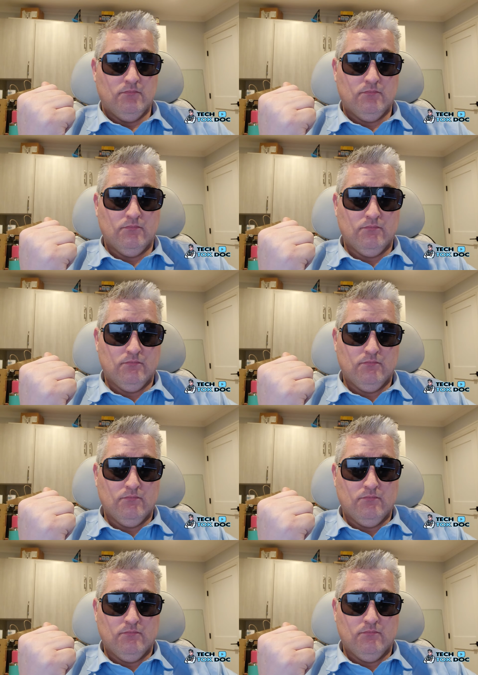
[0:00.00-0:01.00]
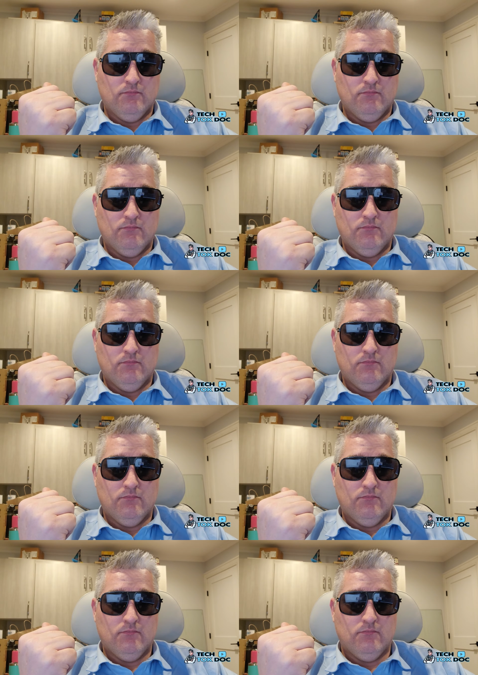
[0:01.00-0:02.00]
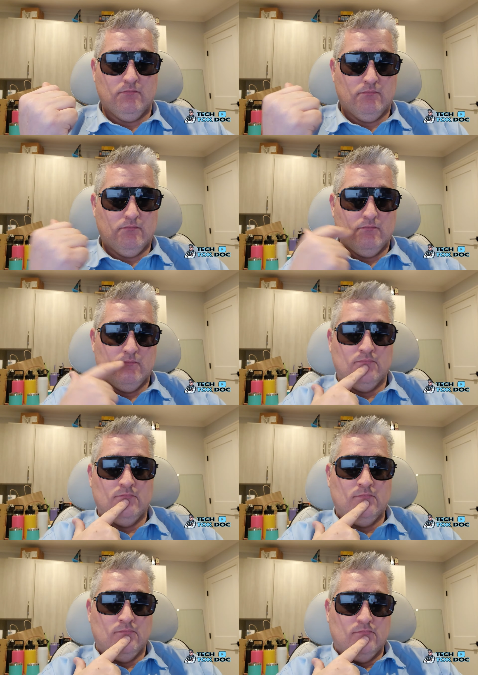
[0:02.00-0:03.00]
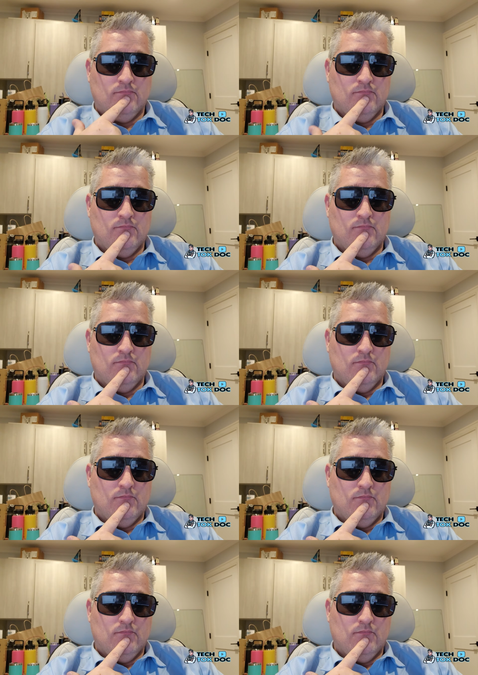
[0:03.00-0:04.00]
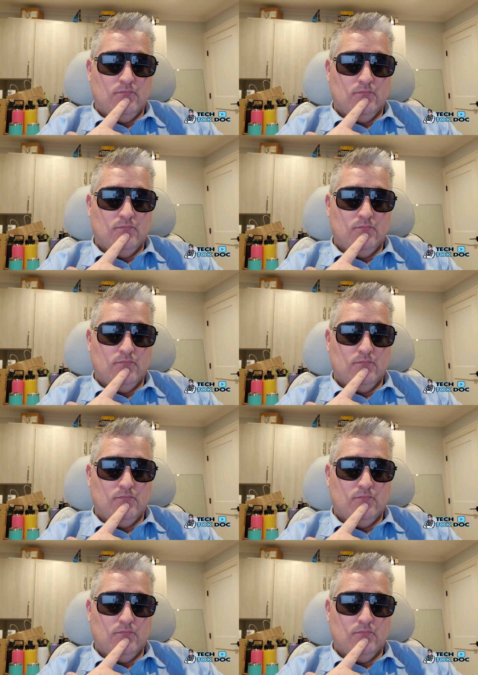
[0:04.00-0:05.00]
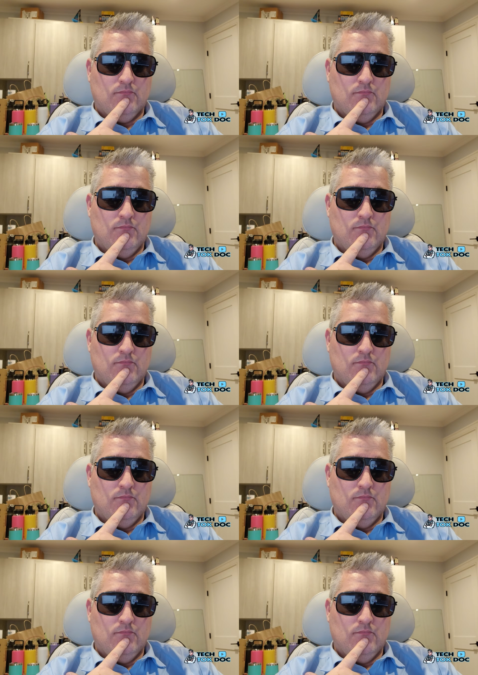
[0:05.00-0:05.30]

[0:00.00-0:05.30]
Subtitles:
Nothing is said.